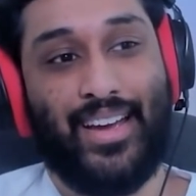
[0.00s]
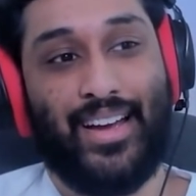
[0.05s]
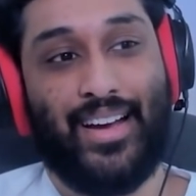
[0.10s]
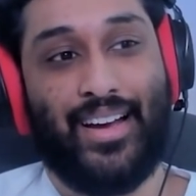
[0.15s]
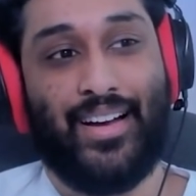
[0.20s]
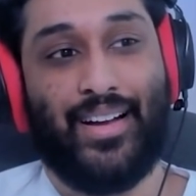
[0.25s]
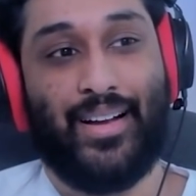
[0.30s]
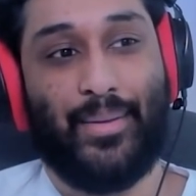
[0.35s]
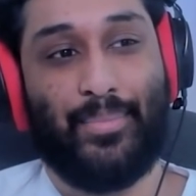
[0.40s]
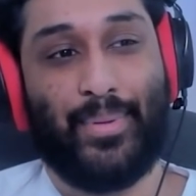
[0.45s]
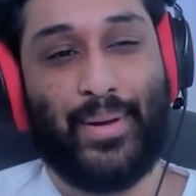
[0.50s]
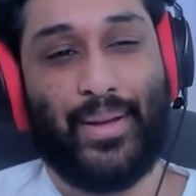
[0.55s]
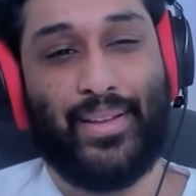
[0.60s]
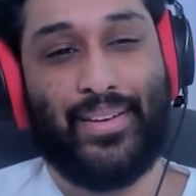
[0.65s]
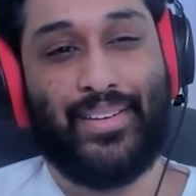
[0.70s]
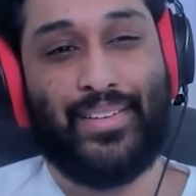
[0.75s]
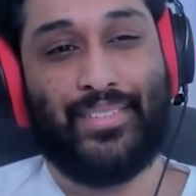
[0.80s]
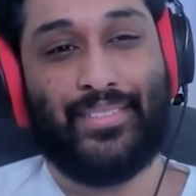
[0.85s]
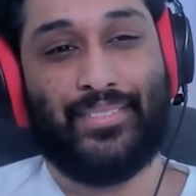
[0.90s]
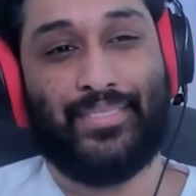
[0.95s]
but
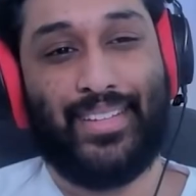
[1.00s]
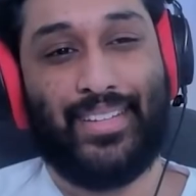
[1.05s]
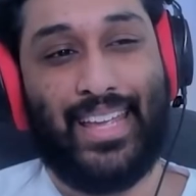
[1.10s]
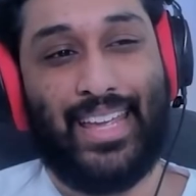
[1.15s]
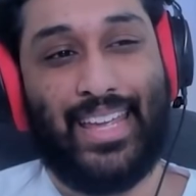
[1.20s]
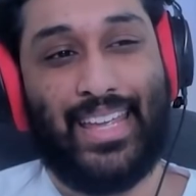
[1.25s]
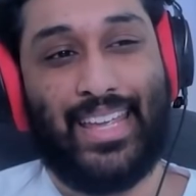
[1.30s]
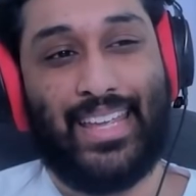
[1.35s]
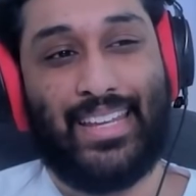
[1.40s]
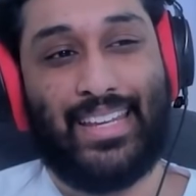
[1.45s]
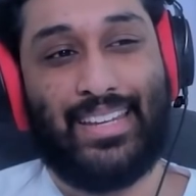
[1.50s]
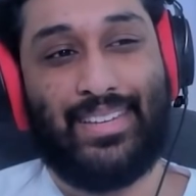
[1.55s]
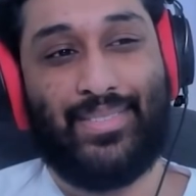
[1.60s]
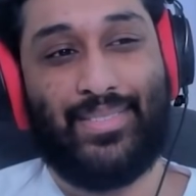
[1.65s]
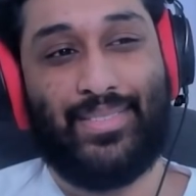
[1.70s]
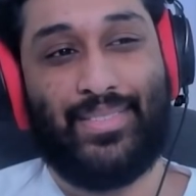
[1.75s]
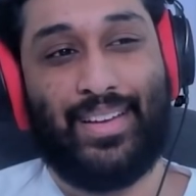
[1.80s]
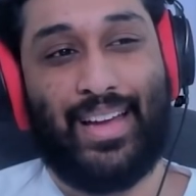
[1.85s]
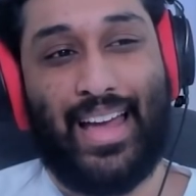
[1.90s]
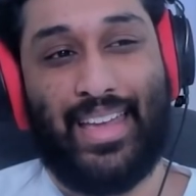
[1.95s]
it,
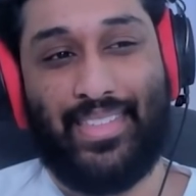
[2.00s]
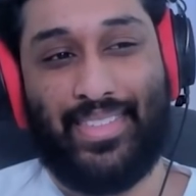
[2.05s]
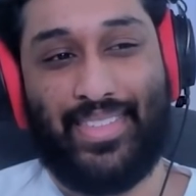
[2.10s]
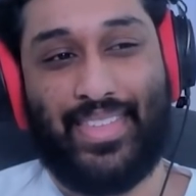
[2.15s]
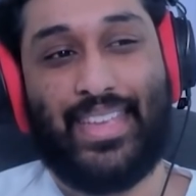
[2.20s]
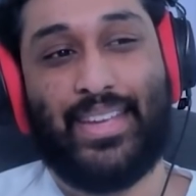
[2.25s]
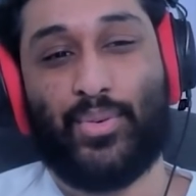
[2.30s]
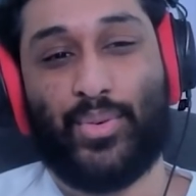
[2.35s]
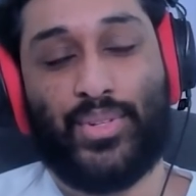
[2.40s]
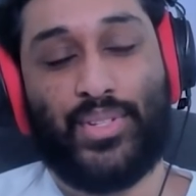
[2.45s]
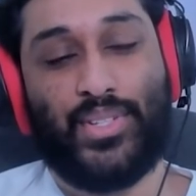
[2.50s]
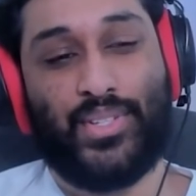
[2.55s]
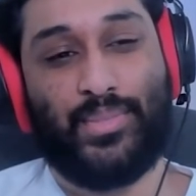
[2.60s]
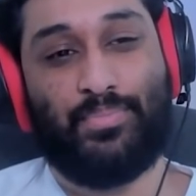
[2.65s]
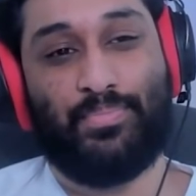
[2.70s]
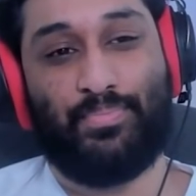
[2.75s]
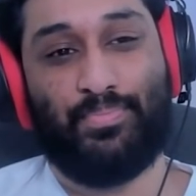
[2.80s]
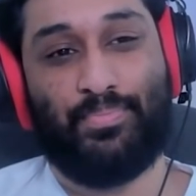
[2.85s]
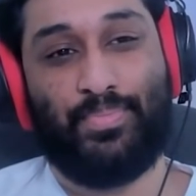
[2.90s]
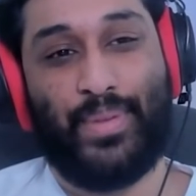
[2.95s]
I think, was
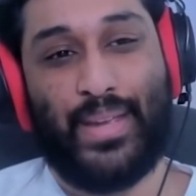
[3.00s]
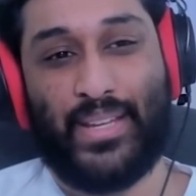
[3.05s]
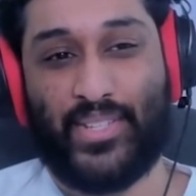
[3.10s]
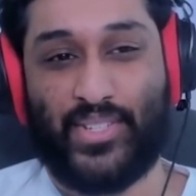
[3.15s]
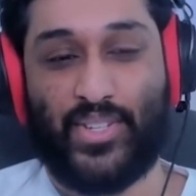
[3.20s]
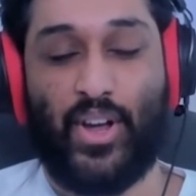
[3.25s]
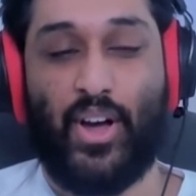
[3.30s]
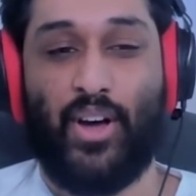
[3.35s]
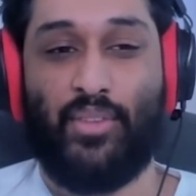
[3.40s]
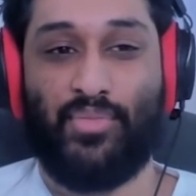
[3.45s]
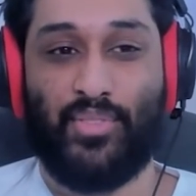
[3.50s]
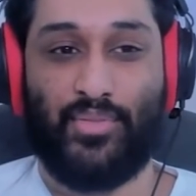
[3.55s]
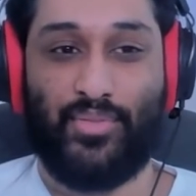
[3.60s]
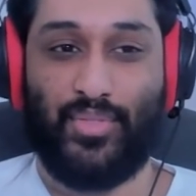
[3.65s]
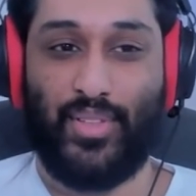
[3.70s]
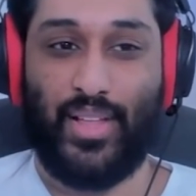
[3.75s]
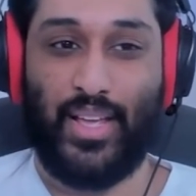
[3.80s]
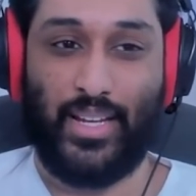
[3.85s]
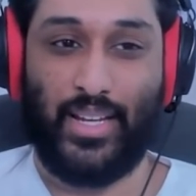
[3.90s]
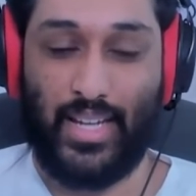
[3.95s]
based off of
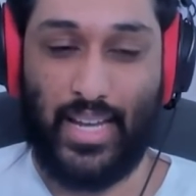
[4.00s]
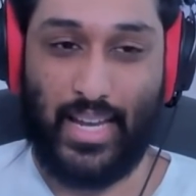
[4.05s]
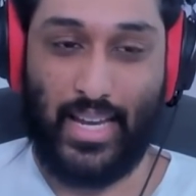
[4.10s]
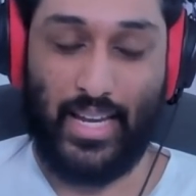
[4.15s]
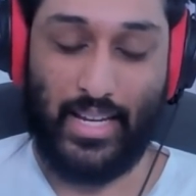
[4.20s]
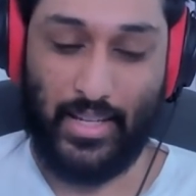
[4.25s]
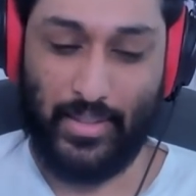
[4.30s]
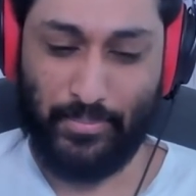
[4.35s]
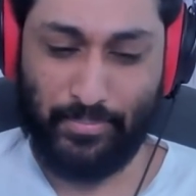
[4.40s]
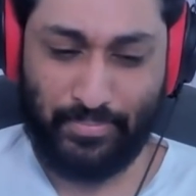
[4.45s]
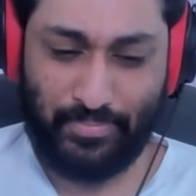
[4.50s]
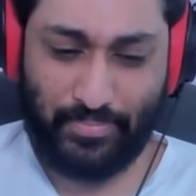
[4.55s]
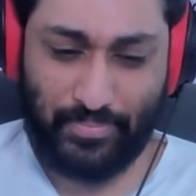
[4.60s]
a